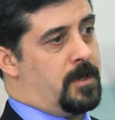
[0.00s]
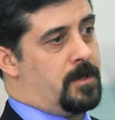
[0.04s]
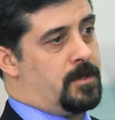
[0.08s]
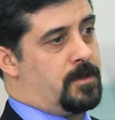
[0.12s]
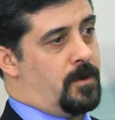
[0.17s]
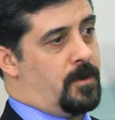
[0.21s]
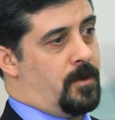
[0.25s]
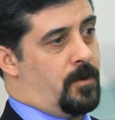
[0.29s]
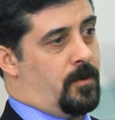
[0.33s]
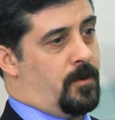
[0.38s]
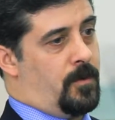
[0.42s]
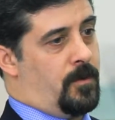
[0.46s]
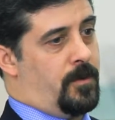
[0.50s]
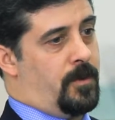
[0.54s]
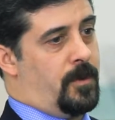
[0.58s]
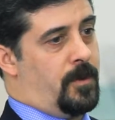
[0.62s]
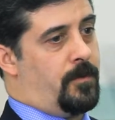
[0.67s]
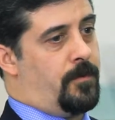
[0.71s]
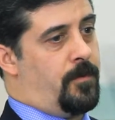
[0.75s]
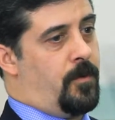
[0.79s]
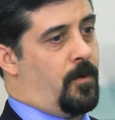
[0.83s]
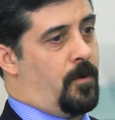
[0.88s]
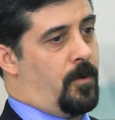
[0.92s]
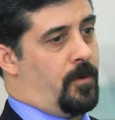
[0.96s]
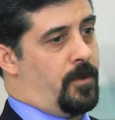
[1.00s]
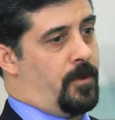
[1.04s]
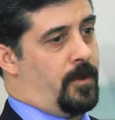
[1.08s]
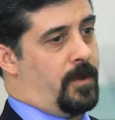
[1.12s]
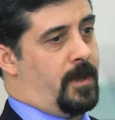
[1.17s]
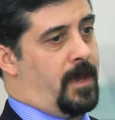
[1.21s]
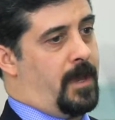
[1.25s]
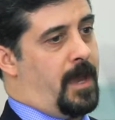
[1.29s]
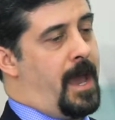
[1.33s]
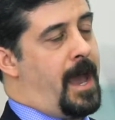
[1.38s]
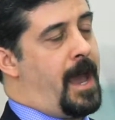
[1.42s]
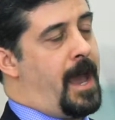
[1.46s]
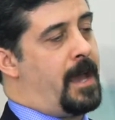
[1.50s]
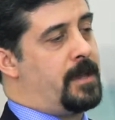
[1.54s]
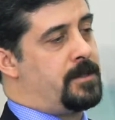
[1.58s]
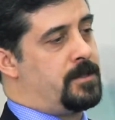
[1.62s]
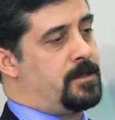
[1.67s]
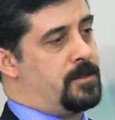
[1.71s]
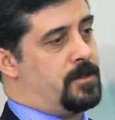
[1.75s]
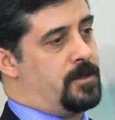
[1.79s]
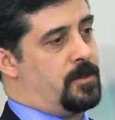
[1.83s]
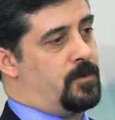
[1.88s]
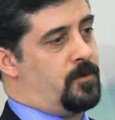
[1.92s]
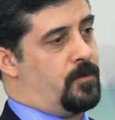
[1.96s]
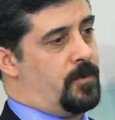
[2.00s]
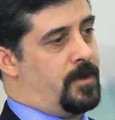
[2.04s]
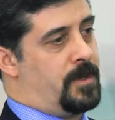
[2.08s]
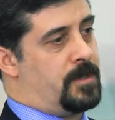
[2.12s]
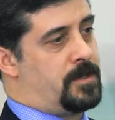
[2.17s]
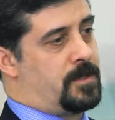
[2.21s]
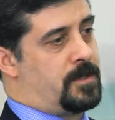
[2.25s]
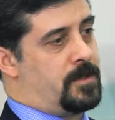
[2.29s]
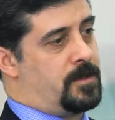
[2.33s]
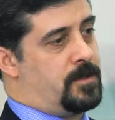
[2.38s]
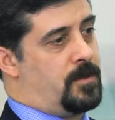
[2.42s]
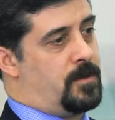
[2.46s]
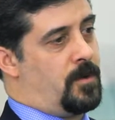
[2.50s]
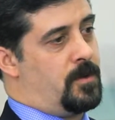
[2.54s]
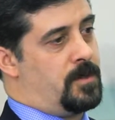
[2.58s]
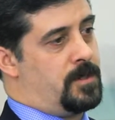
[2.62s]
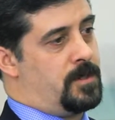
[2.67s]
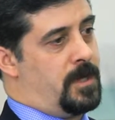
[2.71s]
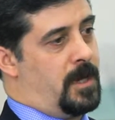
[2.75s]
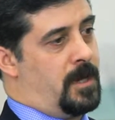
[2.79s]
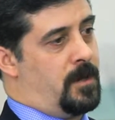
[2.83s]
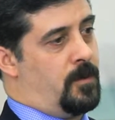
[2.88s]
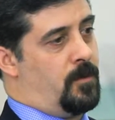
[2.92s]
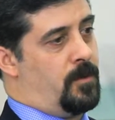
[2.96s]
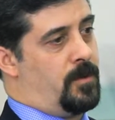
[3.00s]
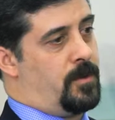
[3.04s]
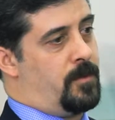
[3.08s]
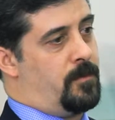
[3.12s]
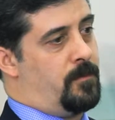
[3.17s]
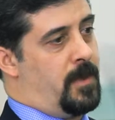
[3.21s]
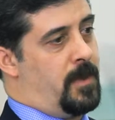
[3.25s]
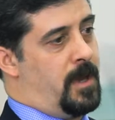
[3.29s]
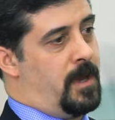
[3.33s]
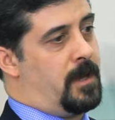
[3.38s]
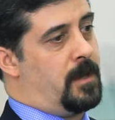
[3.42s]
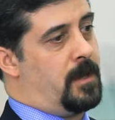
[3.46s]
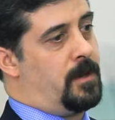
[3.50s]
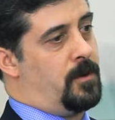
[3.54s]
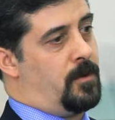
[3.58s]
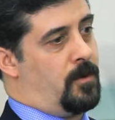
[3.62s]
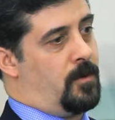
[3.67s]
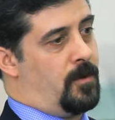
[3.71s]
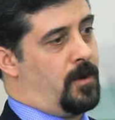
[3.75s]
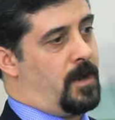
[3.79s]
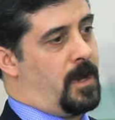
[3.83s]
So therefore, the hazards and risks associated with making your own